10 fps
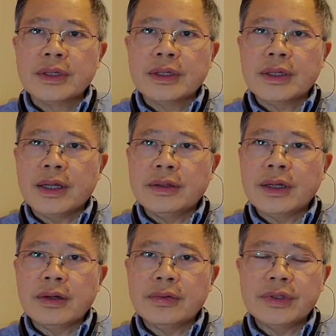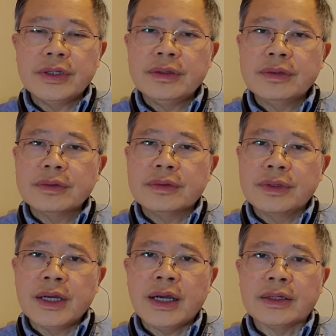And not only
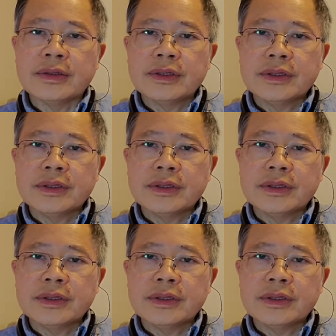that,